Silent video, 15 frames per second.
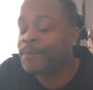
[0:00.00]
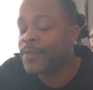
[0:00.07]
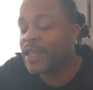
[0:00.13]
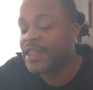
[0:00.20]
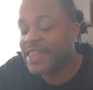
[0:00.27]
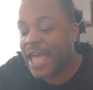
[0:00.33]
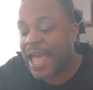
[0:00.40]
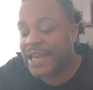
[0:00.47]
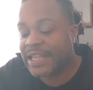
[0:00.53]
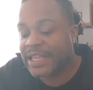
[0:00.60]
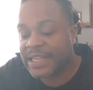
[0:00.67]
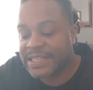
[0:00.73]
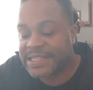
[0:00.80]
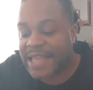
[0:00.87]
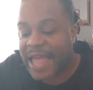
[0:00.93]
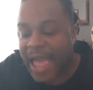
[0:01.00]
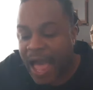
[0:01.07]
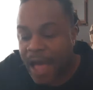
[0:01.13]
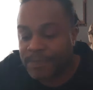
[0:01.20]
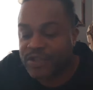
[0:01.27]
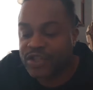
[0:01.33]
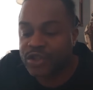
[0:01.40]
that is
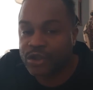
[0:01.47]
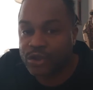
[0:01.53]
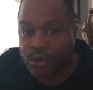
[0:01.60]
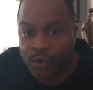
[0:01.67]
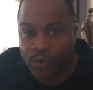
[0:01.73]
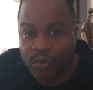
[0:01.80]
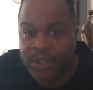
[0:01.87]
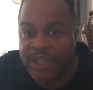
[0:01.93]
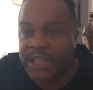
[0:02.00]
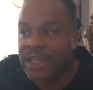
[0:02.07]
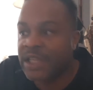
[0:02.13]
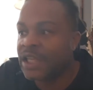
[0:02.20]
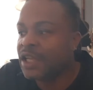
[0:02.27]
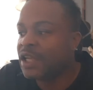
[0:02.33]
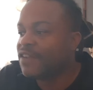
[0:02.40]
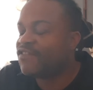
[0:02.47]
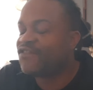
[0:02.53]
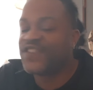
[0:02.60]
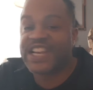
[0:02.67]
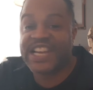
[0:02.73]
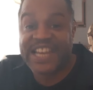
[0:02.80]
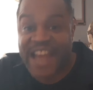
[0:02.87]
absolutely
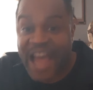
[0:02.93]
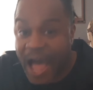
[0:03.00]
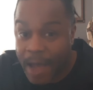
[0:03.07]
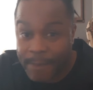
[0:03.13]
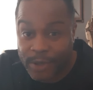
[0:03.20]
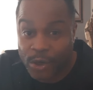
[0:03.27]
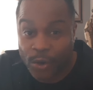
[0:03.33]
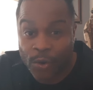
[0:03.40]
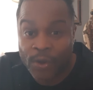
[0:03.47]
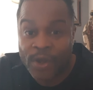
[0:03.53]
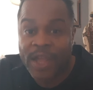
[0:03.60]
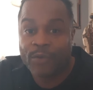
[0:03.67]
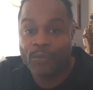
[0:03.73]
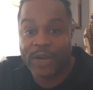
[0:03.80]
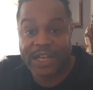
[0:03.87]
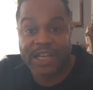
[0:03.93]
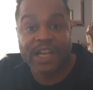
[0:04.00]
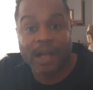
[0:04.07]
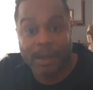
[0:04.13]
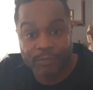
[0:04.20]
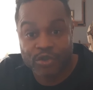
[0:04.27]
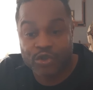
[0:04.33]
phenomenal when it
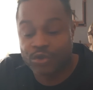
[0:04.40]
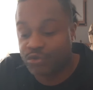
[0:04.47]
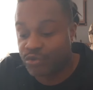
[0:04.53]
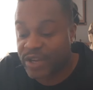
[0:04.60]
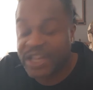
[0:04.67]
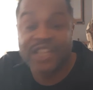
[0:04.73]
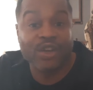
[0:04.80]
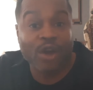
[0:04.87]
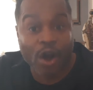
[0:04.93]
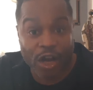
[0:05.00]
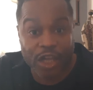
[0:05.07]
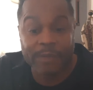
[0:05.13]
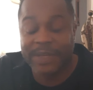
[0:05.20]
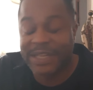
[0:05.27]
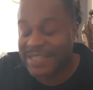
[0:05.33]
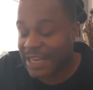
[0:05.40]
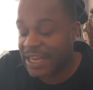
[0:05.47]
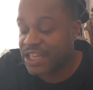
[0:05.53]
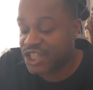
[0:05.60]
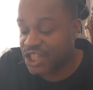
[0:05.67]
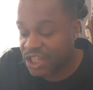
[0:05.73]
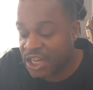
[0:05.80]
comes to written
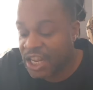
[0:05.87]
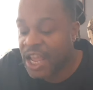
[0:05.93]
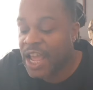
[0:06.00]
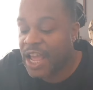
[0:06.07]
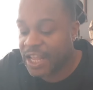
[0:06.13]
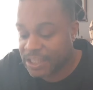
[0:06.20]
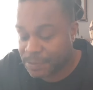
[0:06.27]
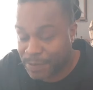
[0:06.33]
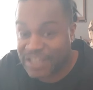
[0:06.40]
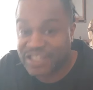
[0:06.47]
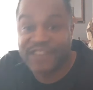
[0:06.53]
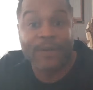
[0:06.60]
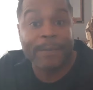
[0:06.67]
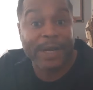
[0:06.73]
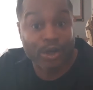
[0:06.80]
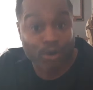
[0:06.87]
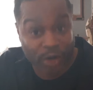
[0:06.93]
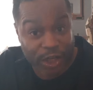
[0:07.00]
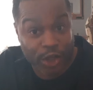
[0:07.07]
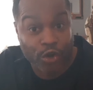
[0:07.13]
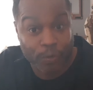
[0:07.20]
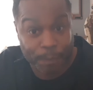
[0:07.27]
argumentation, especially from a
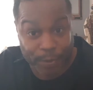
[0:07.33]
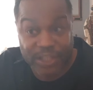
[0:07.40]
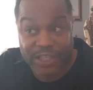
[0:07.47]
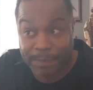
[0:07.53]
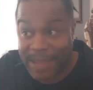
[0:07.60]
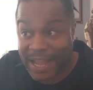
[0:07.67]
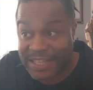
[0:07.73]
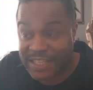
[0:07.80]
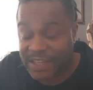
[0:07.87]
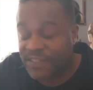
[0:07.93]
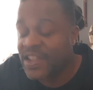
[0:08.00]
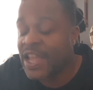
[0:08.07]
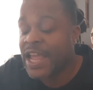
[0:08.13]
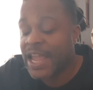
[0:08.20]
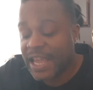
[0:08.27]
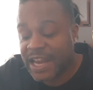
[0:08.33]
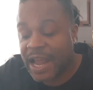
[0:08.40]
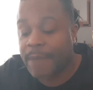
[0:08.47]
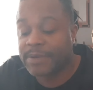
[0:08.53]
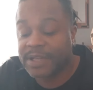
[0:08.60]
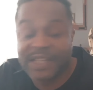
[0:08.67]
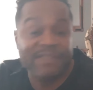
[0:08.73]
critical perspective. And I
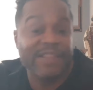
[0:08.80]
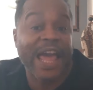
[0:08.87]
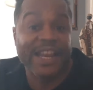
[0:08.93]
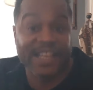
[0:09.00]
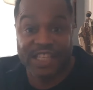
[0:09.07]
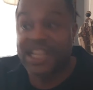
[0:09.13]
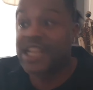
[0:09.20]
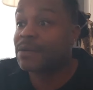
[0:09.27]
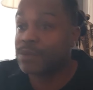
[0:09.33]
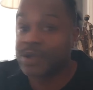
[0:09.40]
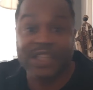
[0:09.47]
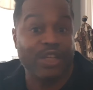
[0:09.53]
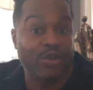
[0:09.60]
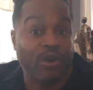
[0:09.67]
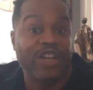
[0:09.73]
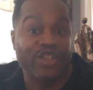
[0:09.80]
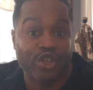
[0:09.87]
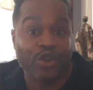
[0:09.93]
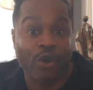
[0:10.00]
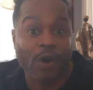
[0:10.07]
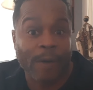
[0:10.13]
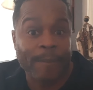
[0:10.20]
believe that is Kimberly
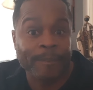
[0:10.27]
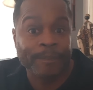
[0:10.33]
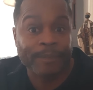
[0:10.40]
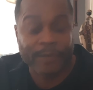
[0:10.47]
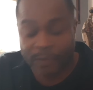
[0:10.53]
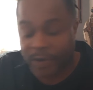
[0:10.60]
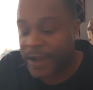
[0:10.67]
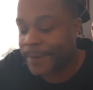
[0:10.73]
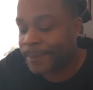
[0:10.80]
Crenshaw, right?